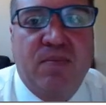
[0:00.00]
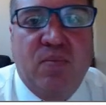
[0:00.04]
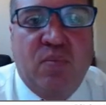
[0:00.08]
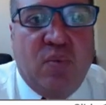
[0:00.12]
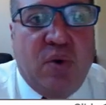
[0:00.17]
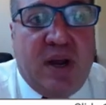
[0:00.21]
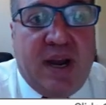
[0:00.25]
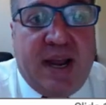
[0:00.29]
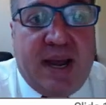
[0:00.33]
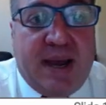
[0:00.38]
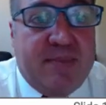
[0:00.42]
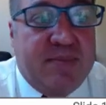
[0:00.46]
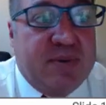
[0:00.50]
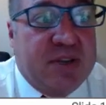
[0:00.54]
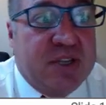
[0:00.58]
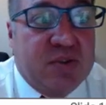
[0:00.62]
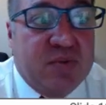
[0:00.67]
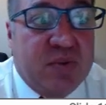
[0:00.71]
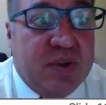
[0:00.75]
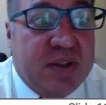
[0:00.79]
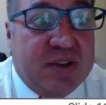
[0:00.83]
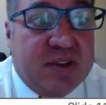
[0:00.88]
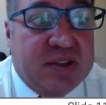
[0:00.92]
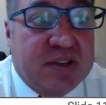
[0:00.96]
What
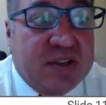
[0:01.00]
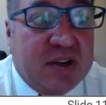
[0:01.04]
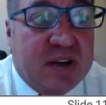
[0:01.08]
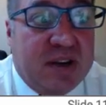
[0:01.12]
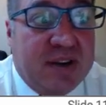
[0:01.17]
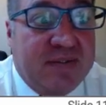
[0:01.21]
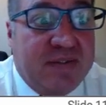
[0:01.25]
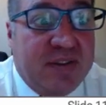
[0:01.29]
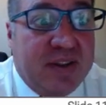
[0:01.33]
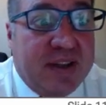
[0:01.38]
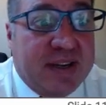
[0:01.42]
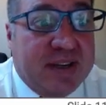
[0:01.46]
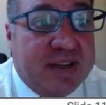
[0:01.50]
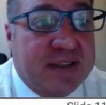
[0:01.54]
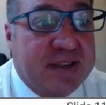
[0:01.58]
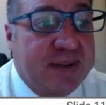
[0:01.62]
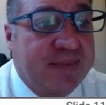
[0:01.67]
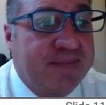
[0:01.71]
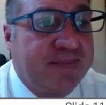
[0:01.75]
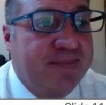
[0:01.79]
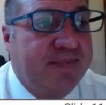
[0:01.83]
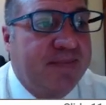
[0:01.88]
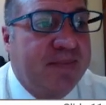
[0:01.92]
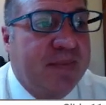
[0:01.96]
happens when there's a conflict?
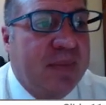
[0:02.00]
